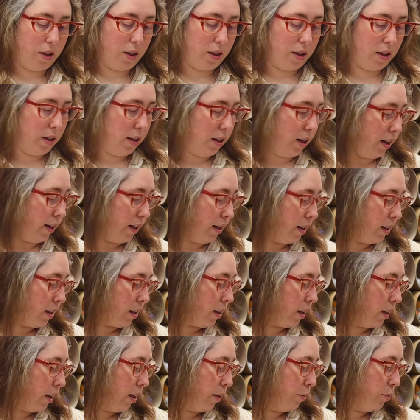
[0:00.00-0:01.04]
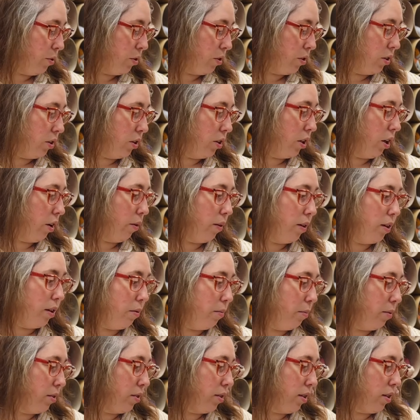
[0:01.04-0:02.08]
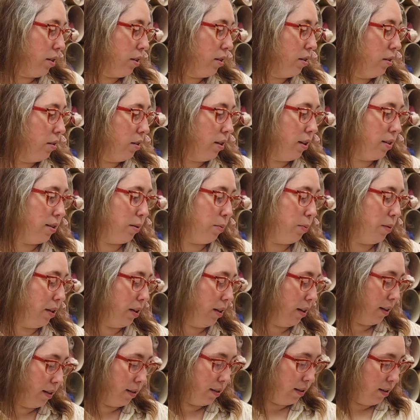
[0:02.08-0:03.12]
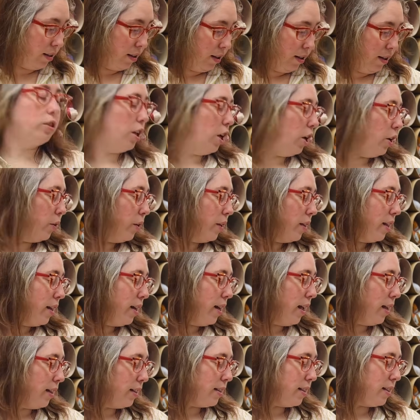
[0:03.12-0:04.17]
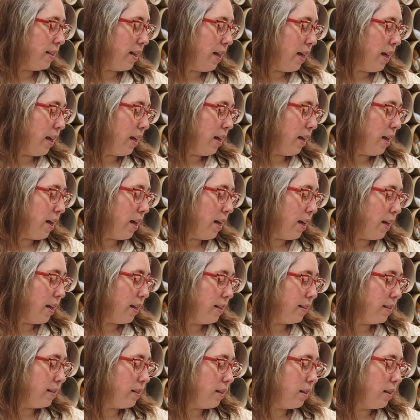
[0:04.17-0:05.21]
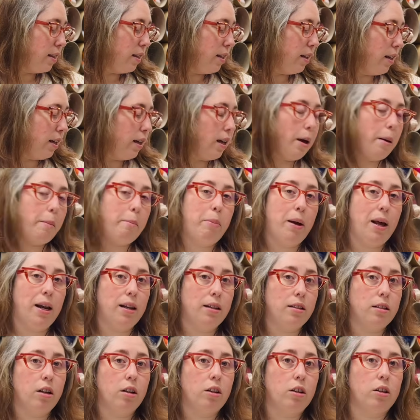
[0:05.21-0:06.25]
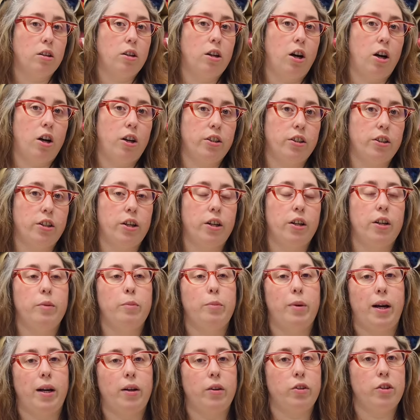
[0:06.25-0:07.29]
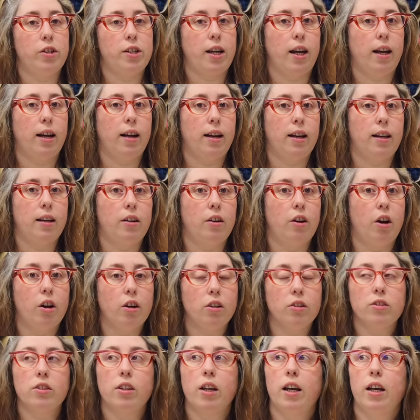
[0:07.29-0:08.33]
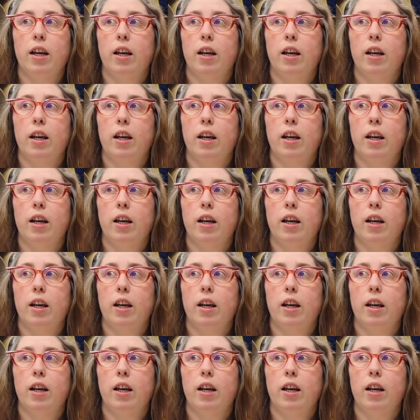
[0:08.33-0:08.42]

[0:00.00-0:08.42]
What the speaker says: Like, I'm just going to go at them as I please. So the next thing is the Belladonna cardigan by Untangling Knots.